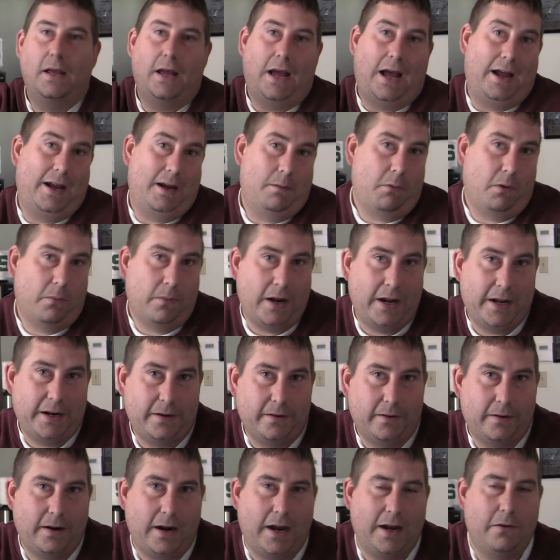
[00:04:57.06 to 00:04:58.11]
I am a
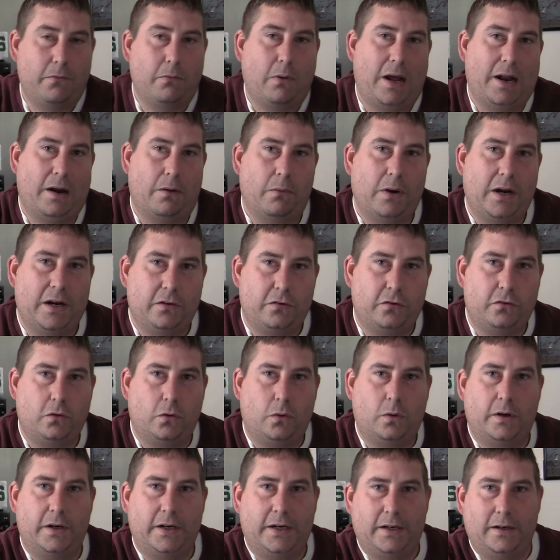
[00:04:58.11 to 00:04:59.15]
writer. I want to write a
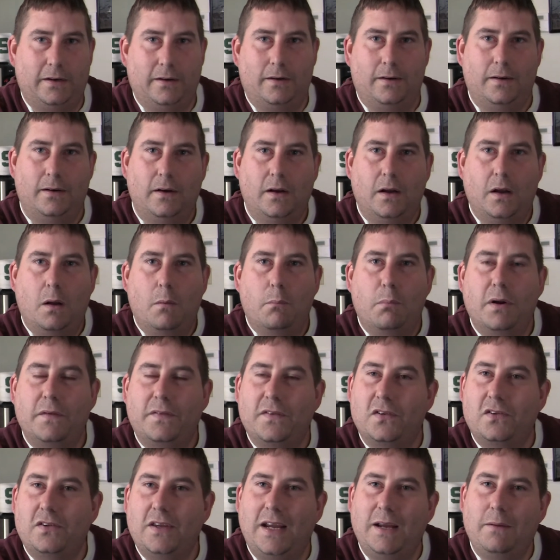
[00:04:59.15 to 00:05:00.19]
story here, But at
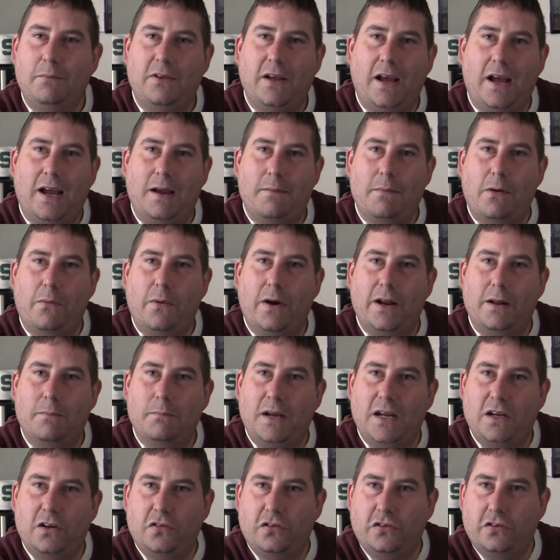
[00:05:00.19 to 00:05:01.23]
the same time, I want to
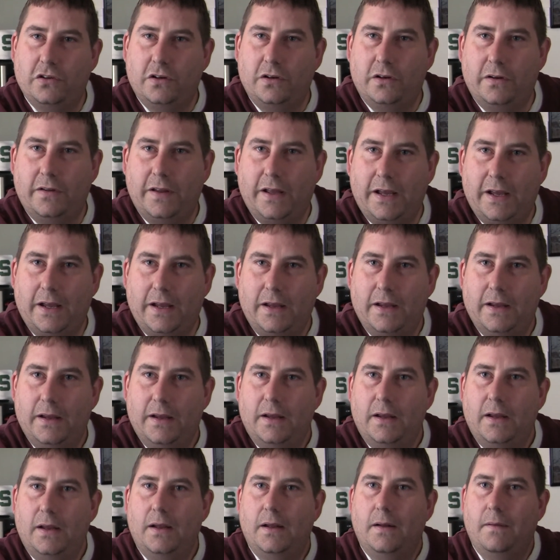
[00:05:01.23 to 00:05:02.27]
make sure that
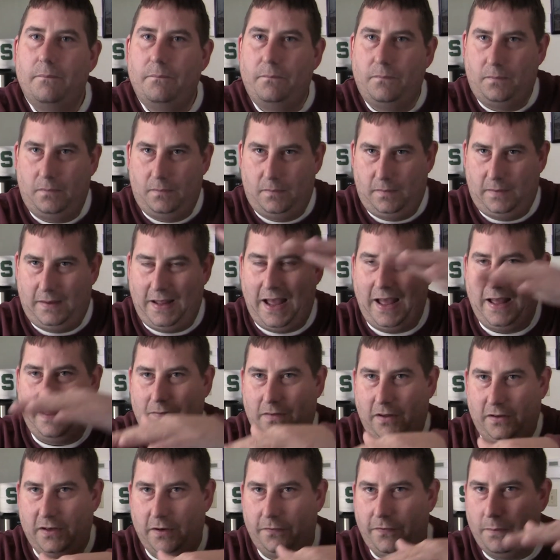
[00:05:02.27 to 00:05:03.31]

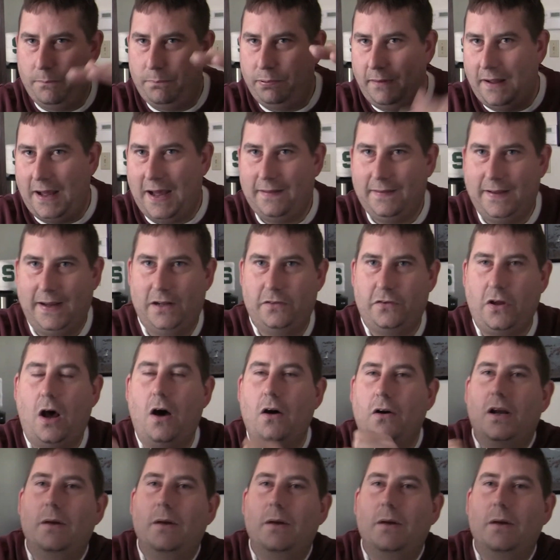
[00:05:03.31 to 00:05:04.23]
the different plot lines all